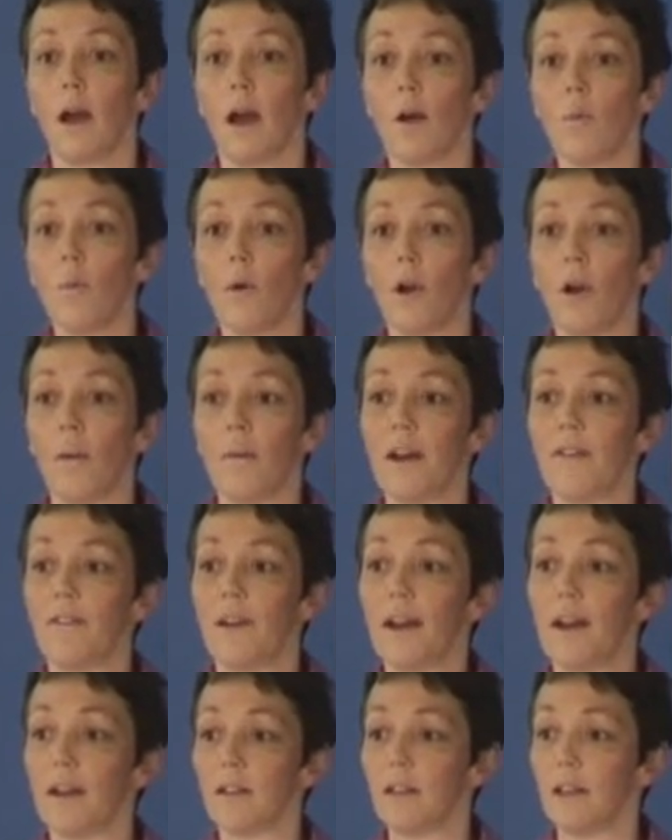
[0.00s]
And if
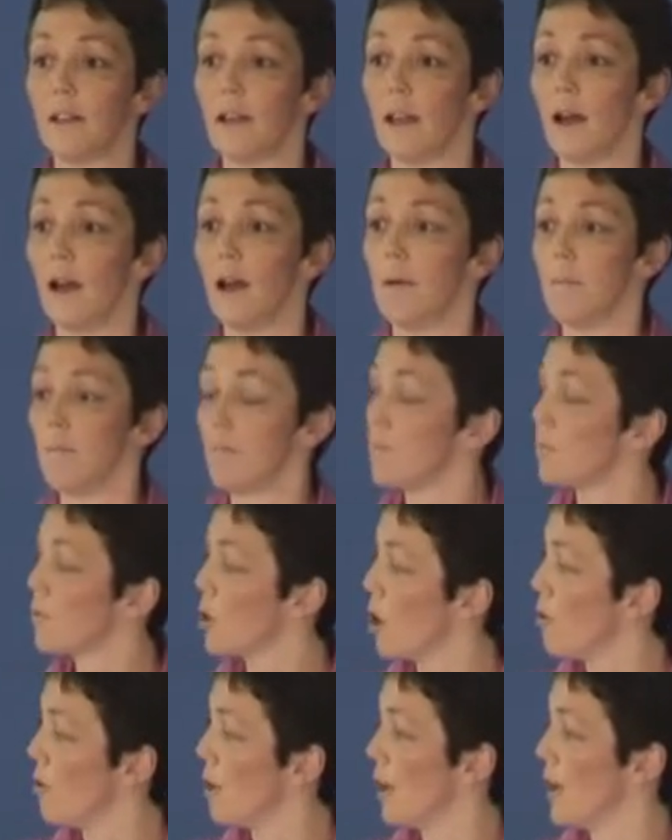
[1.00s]
I had a
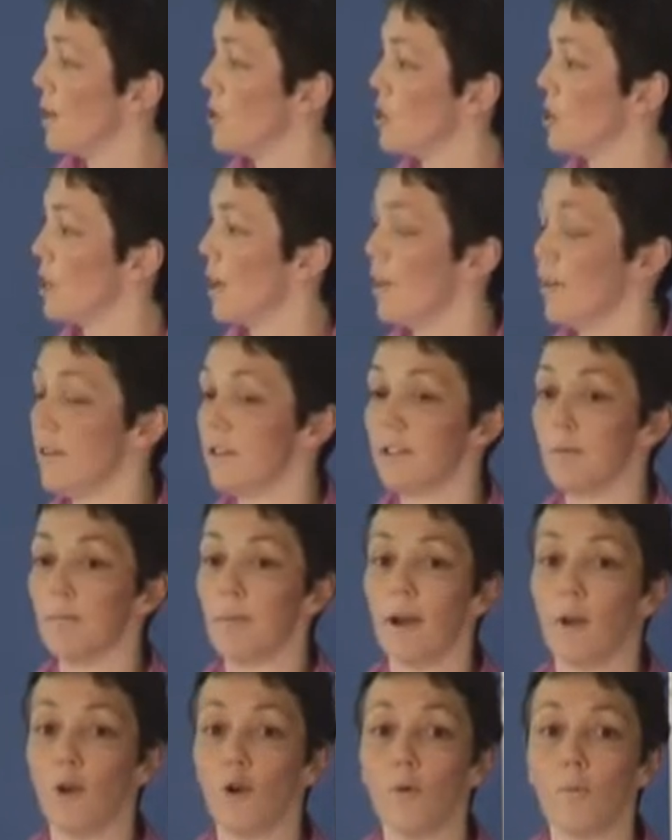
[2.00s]
correlation like this in
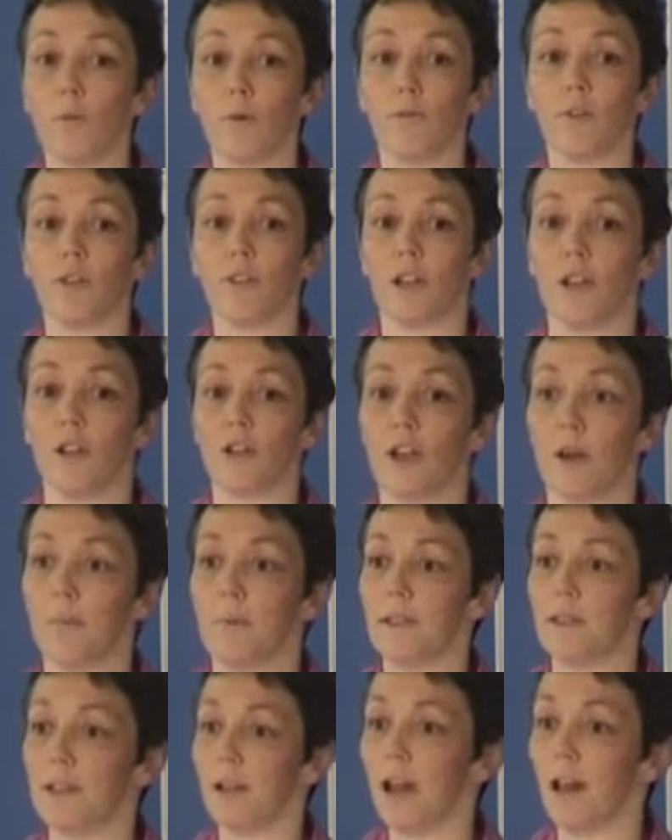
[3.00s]
my normal research, I'd
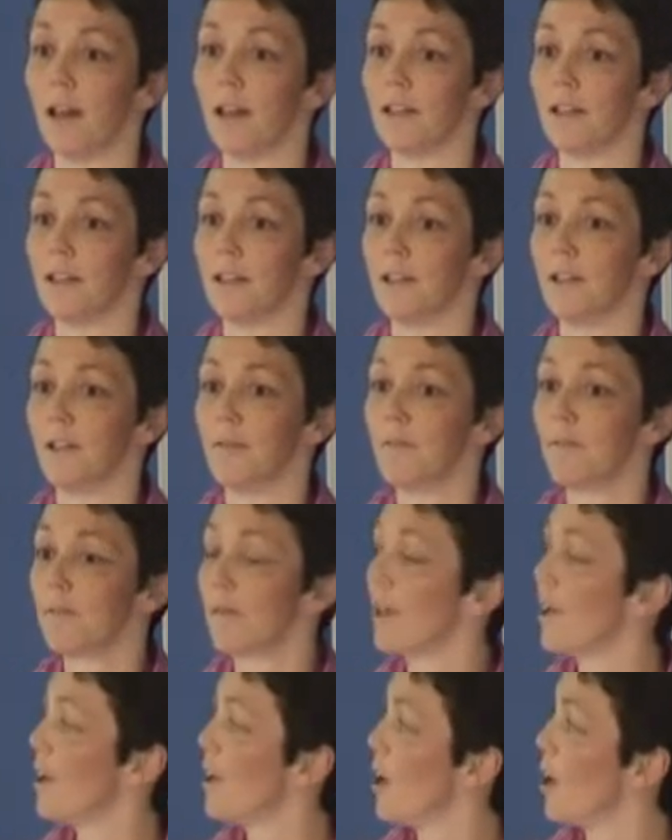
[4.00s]
be delighted.
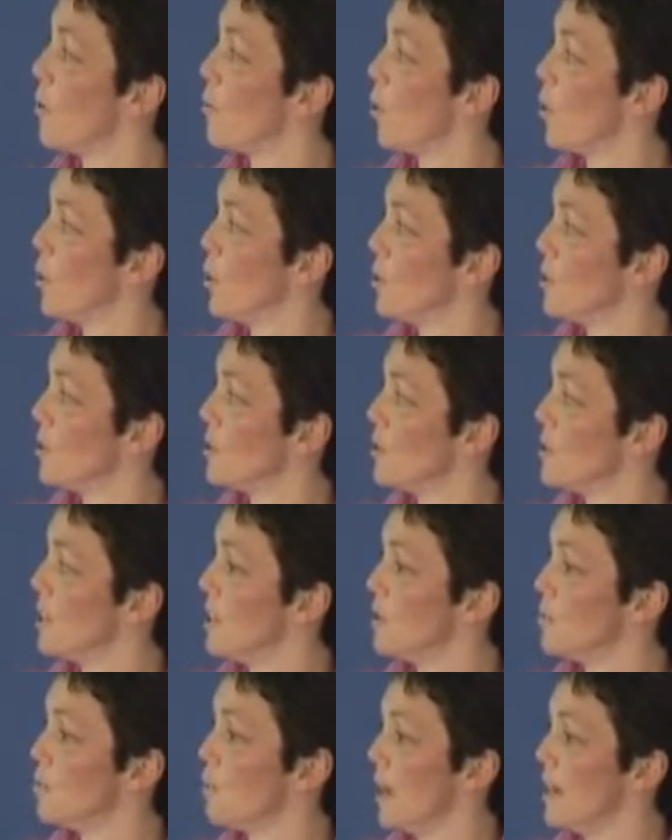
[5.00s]
And what you can
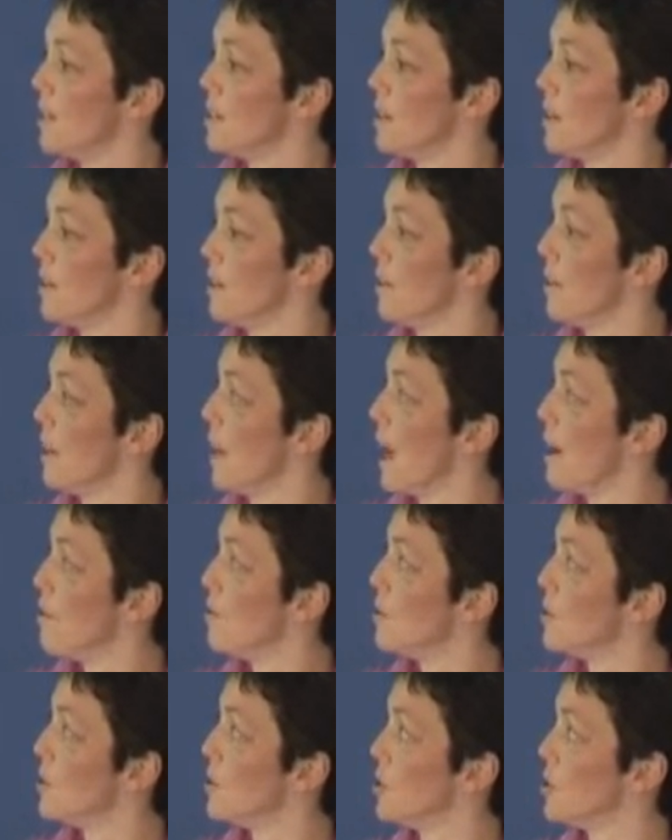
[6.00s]
see is basically the
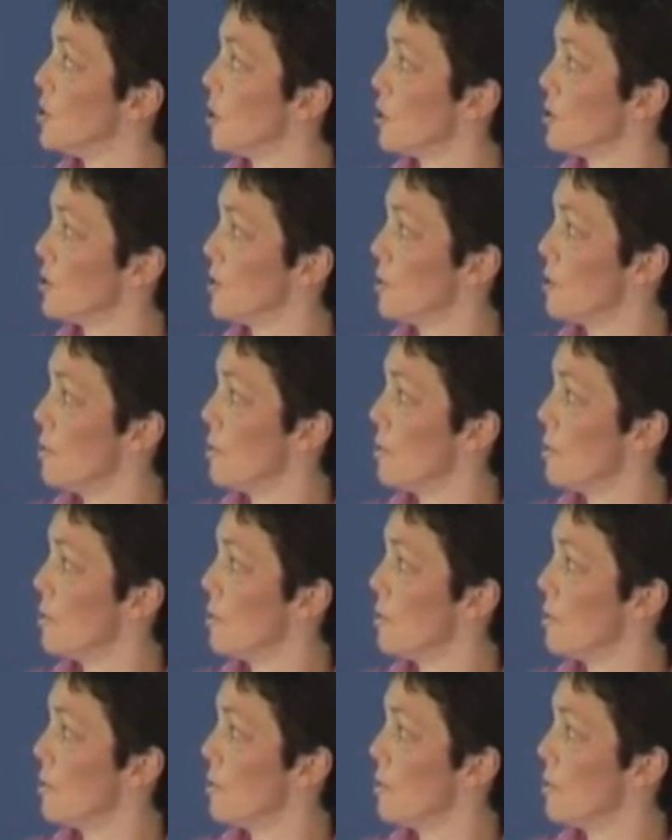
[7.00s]
errors the doctors are